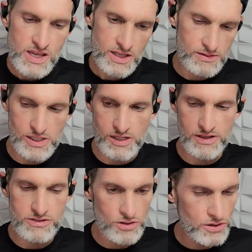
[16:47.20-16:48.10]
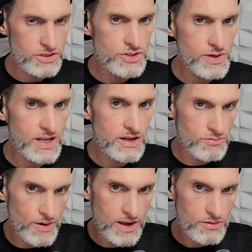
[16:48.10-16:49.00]
as long as you can get
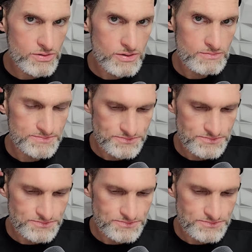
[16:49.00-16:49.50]
around